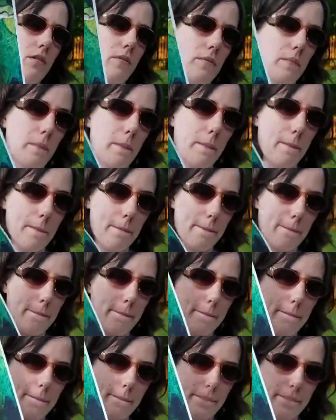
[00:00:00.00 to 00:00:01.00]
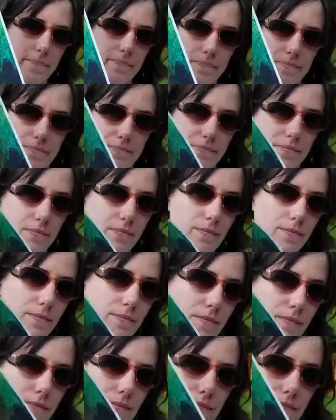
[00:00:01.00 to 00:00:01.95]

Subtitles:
Nothing is said.